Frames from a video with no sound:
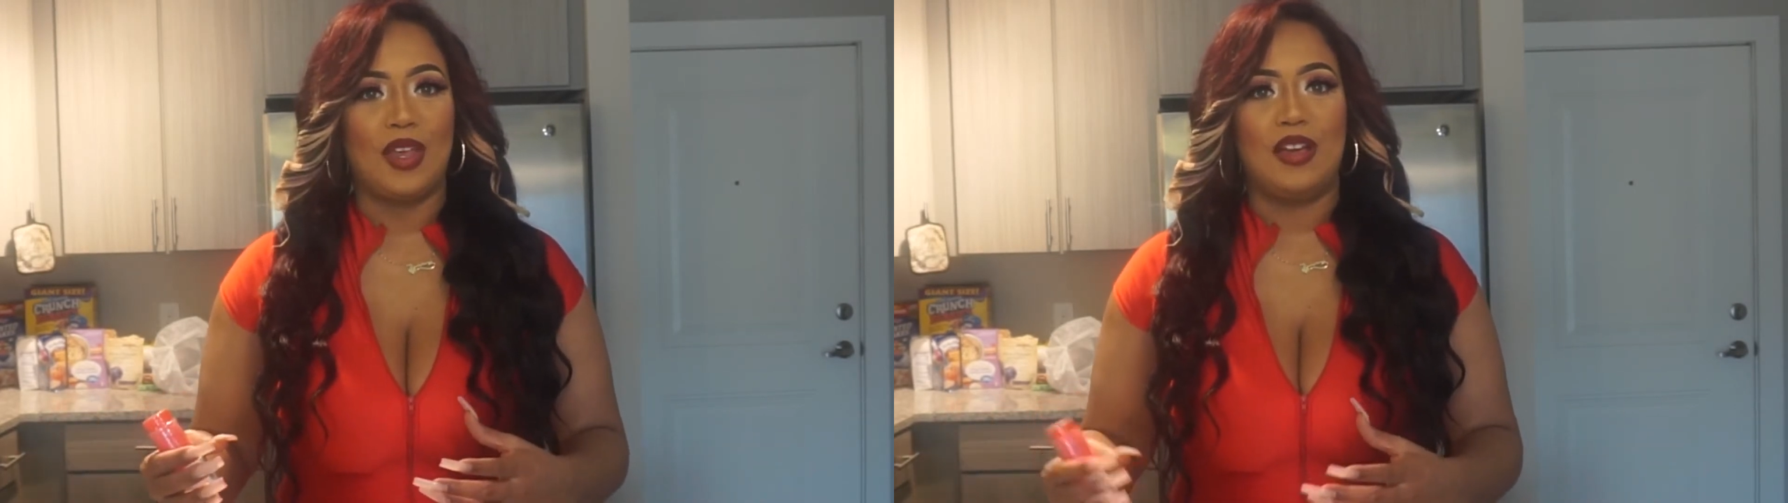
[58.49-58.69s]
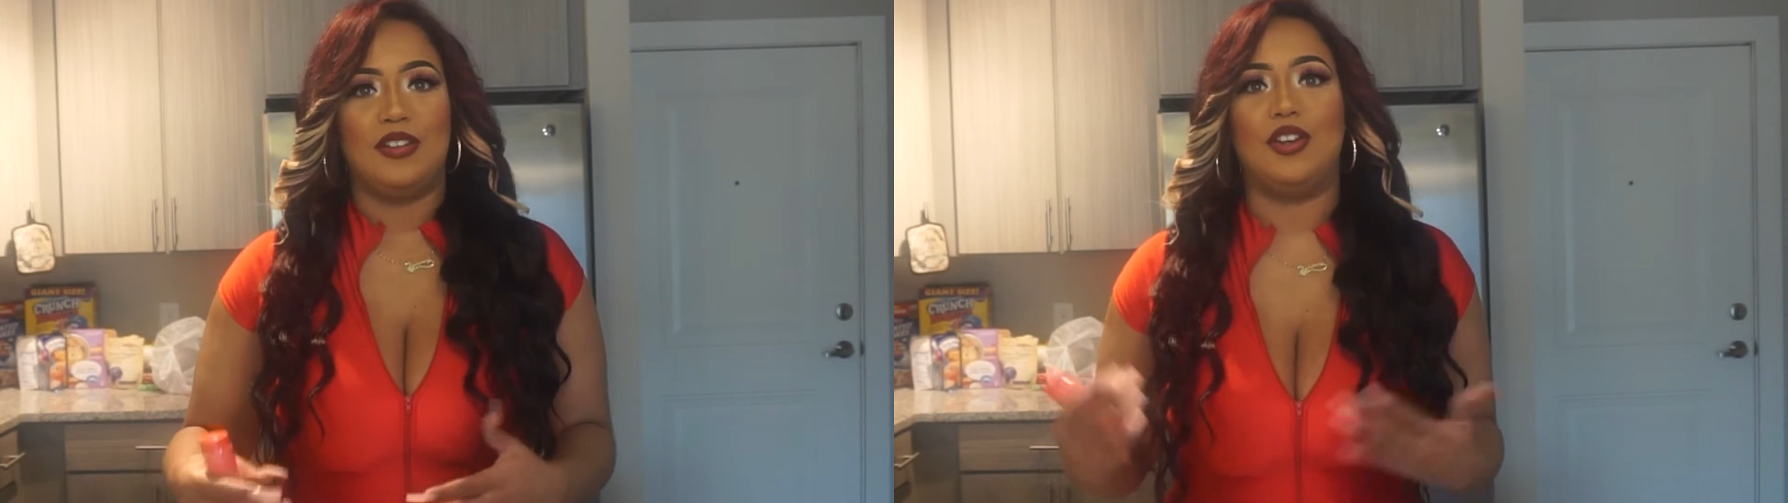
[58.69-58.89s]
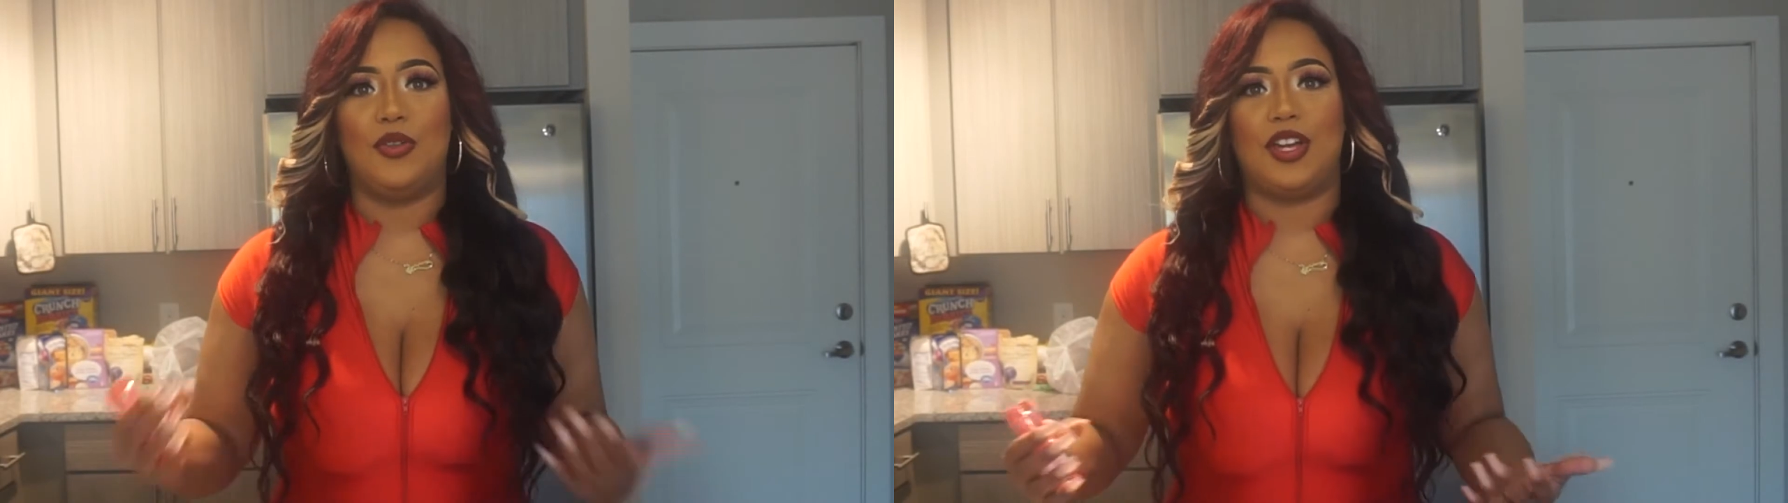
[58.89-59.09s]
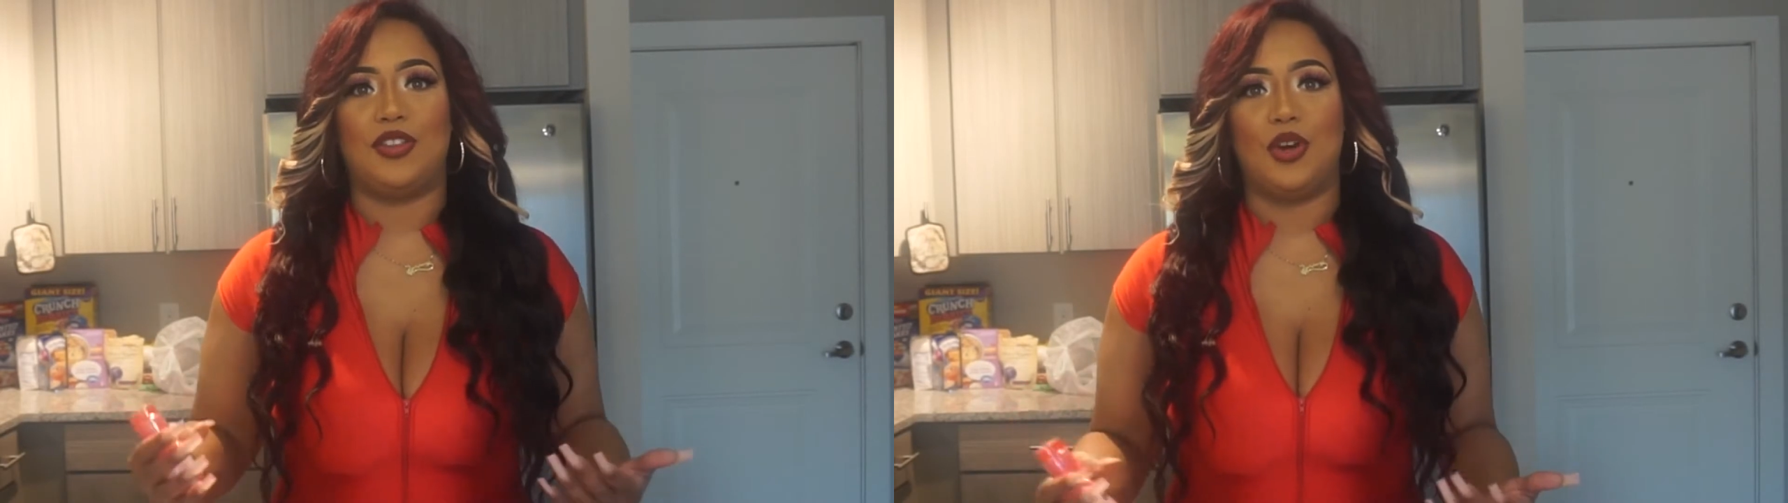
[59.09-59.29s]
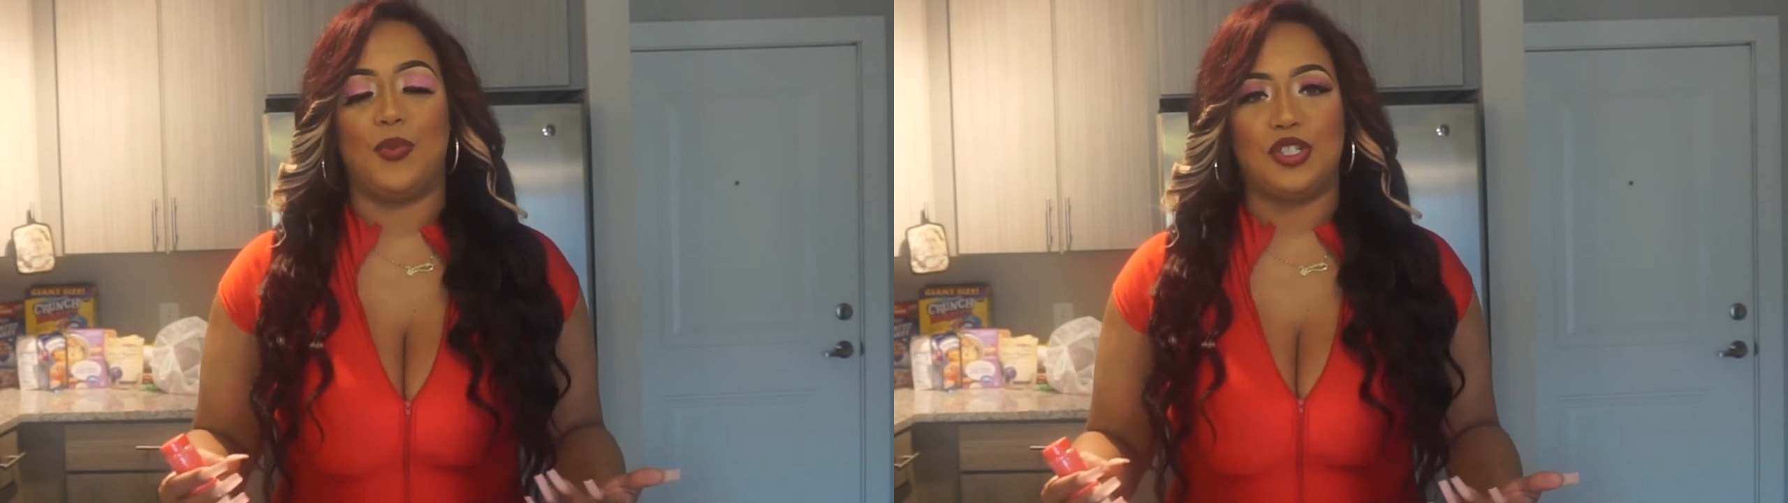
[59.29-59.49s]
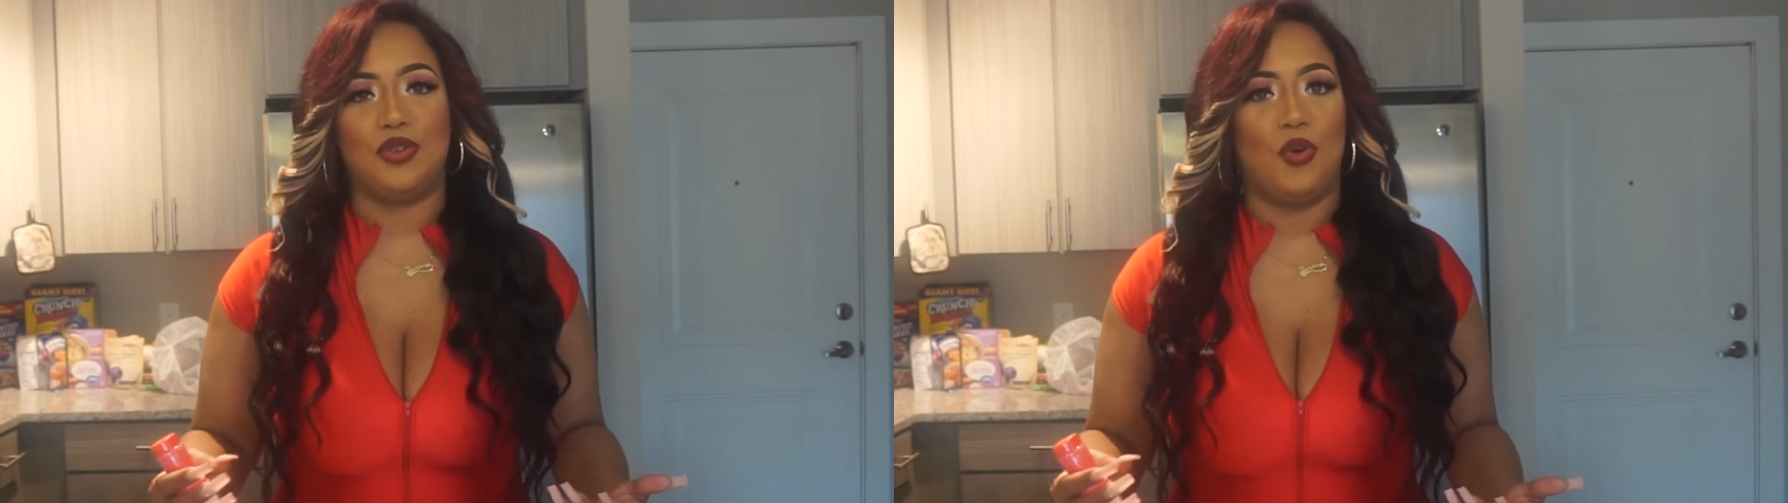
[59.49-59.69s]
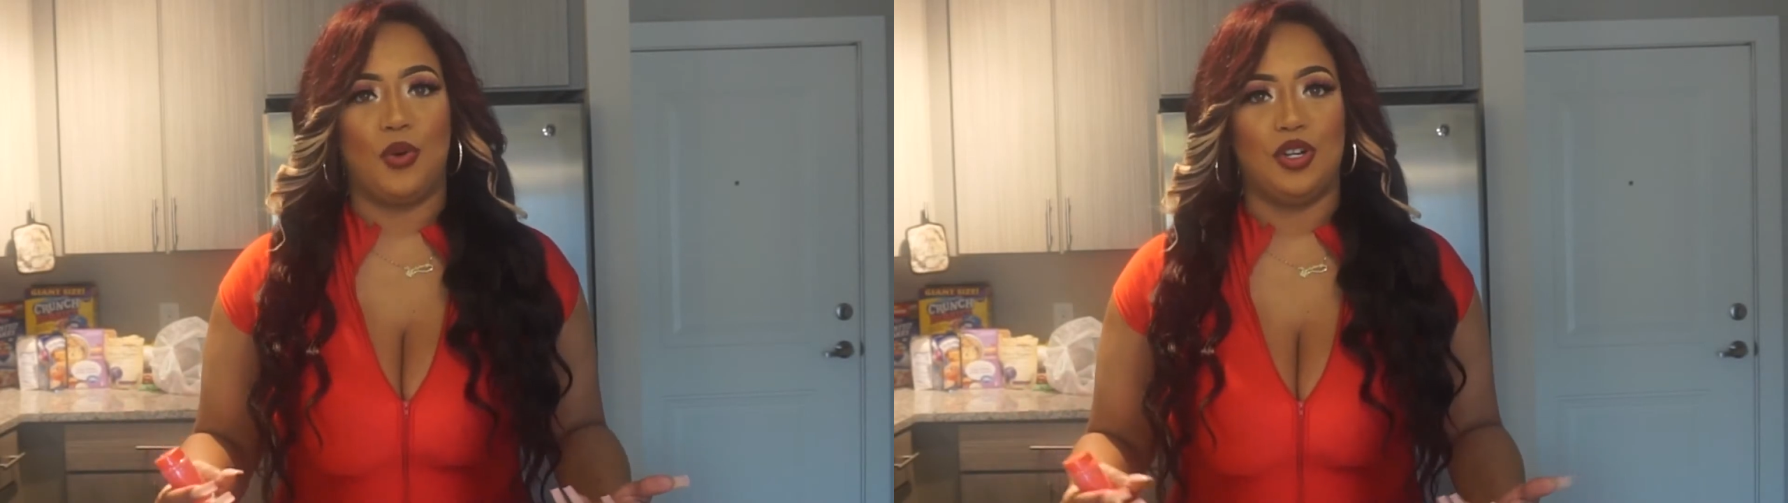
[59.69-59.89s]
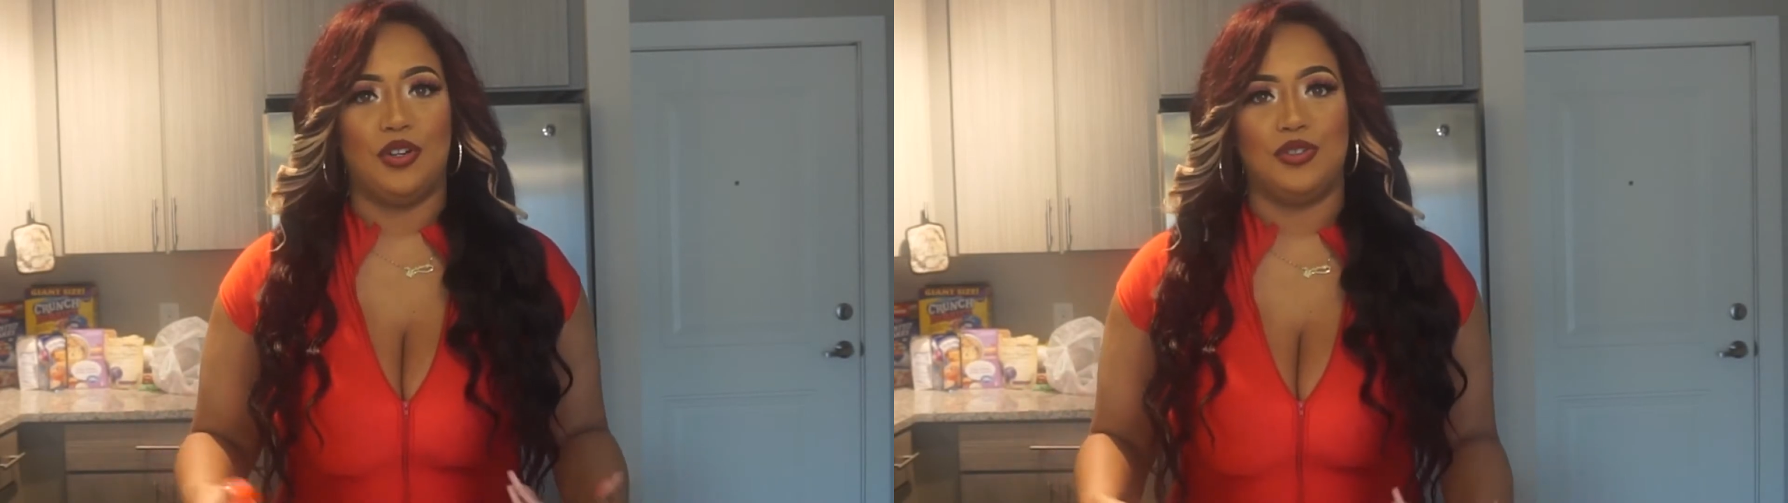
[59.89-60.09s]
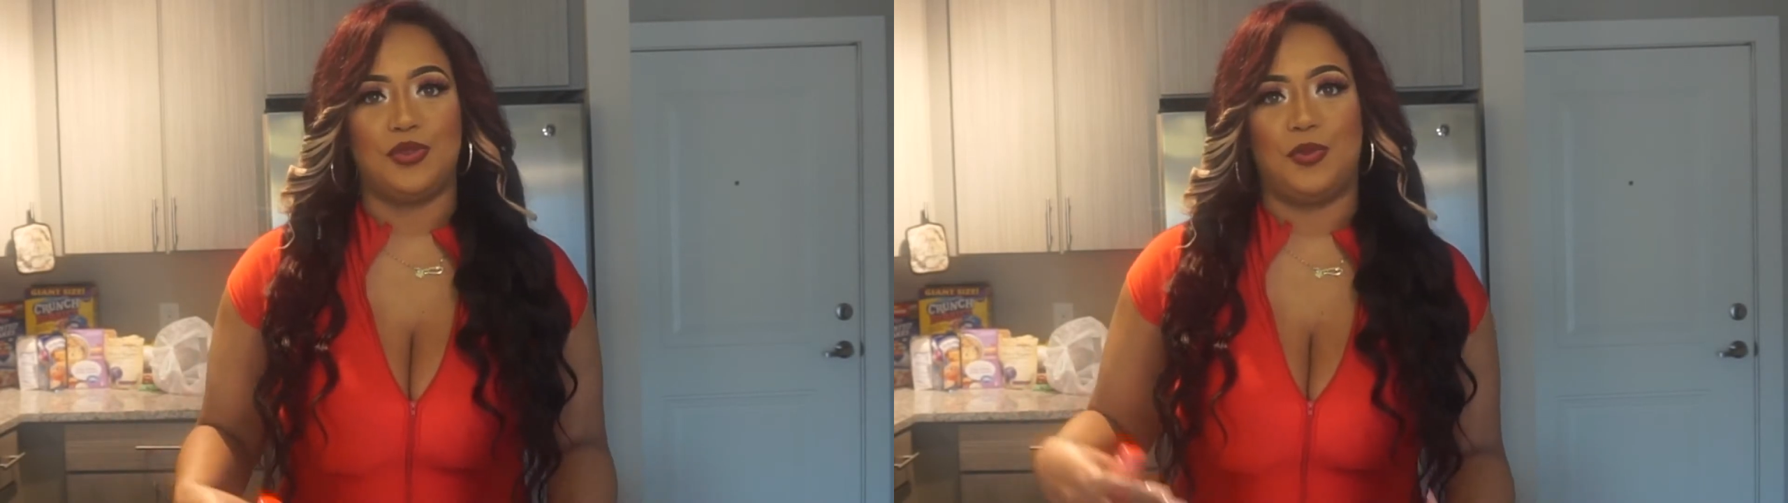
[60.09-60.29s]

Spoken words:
you know, like the original Oreos